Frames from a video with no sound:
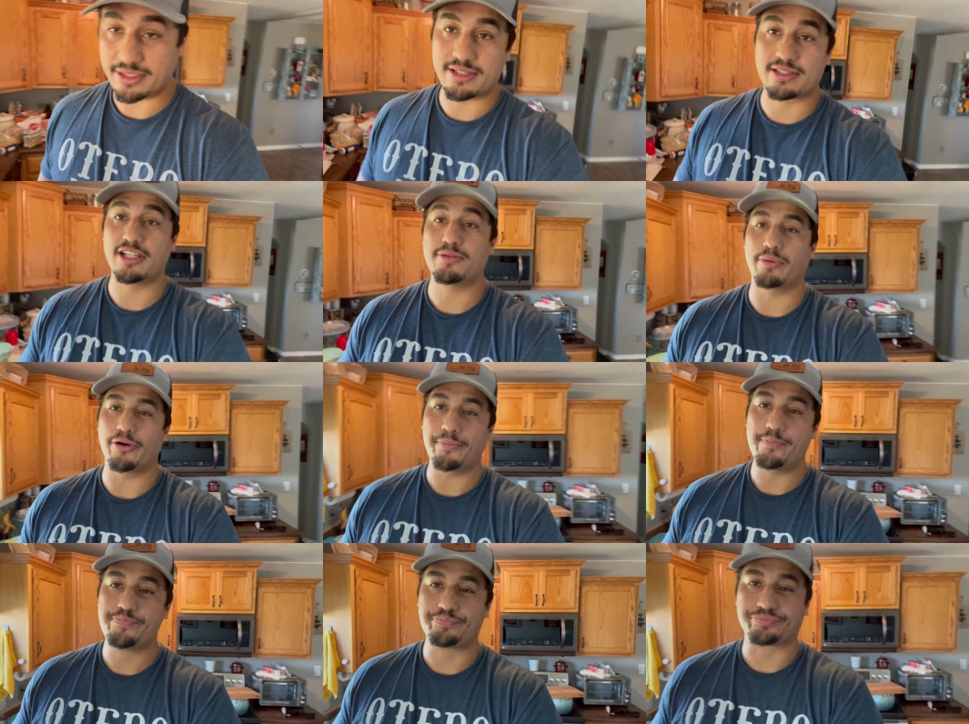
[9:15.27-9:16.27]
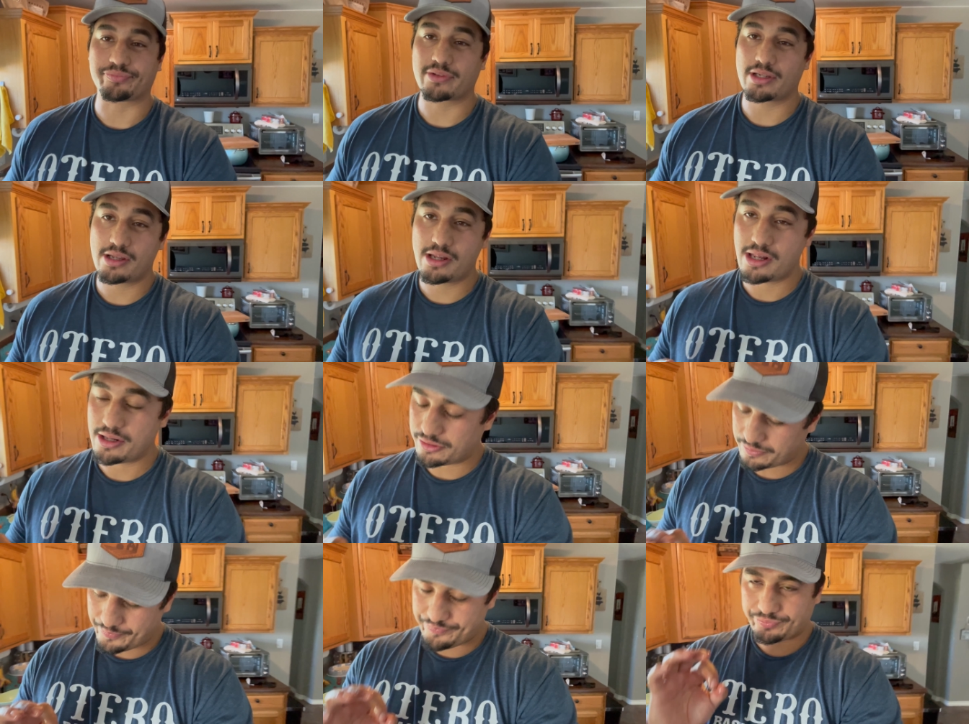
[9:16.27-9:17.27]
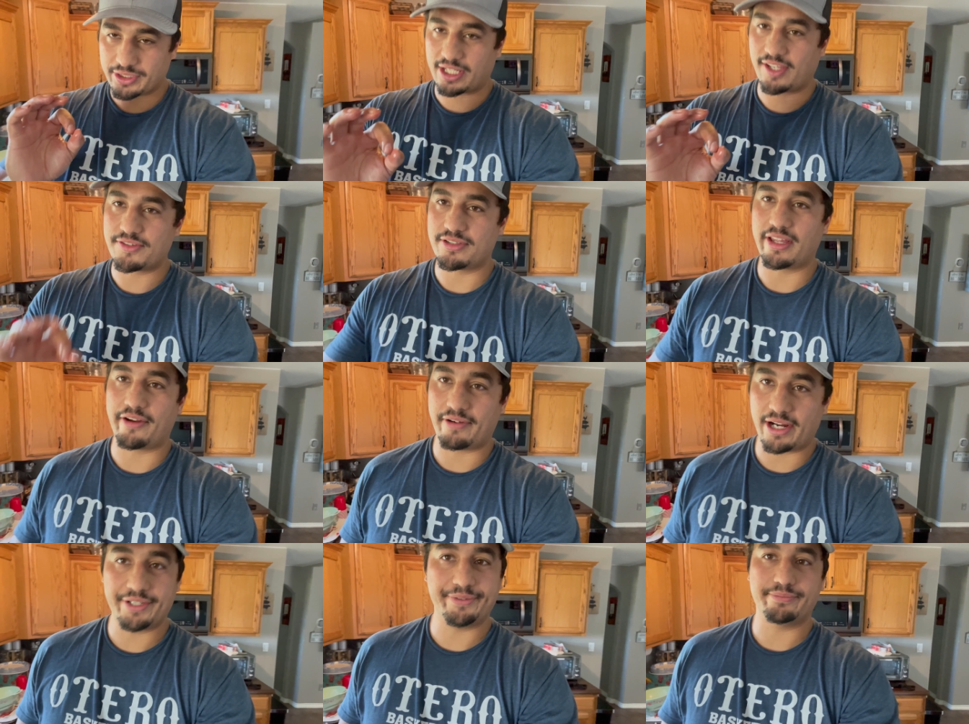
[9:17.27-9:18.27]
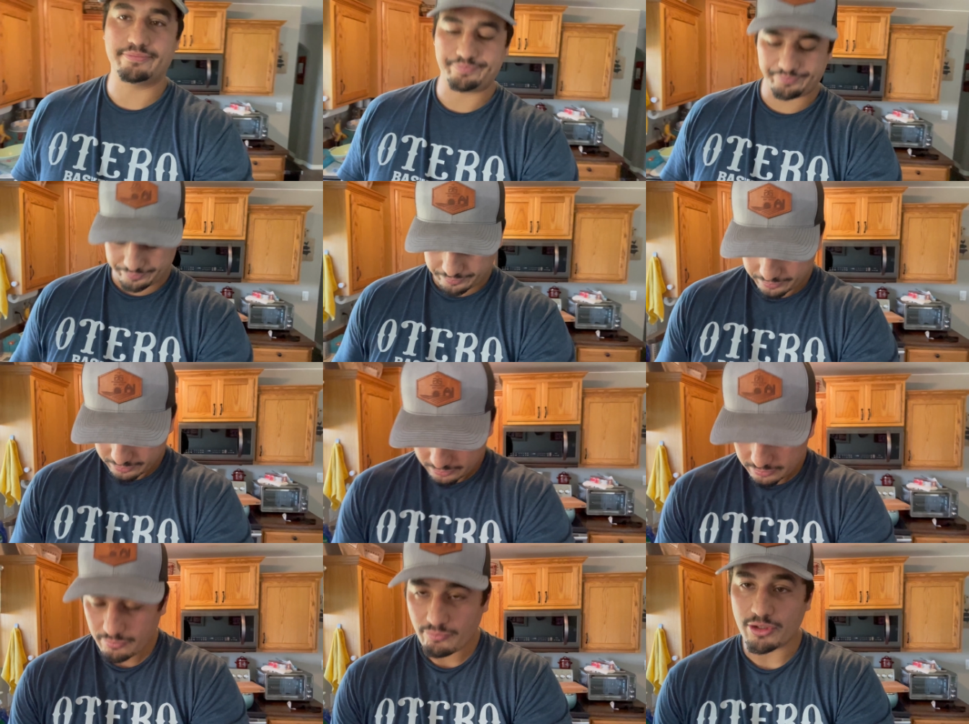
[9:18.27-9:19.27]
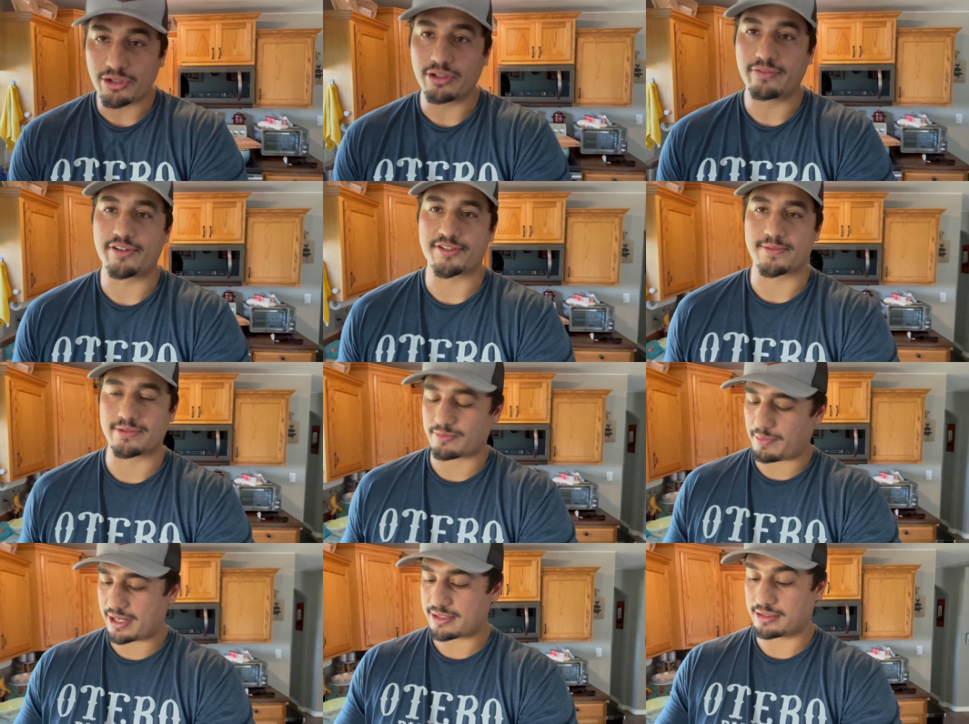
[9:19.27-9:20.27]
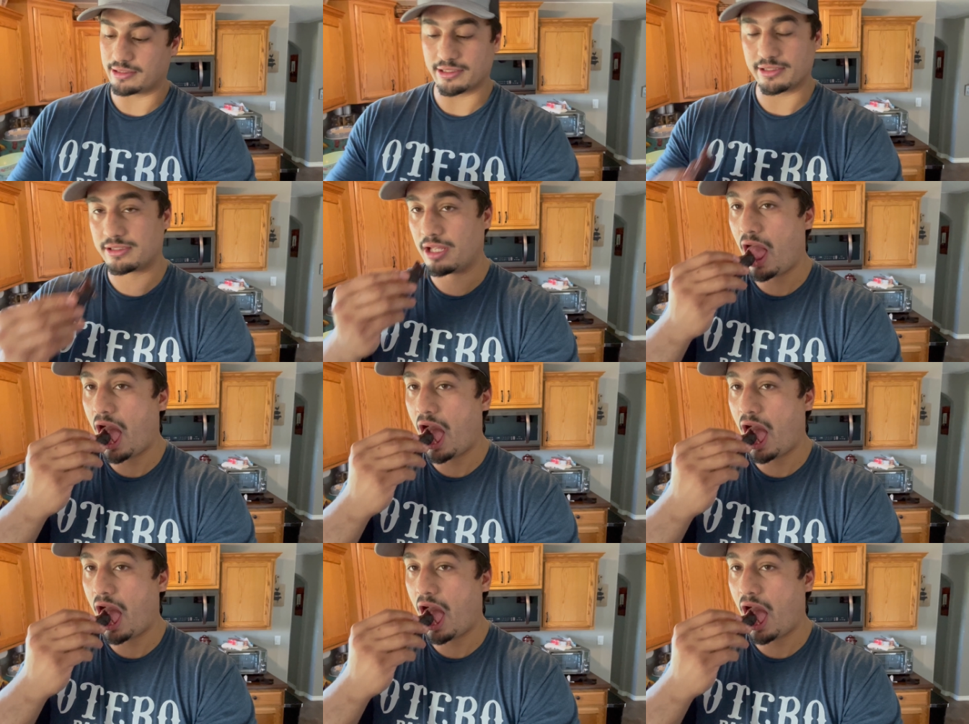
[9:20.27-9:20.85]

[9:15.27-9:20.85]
a sleeper. It gives you that right, good for some spiciness.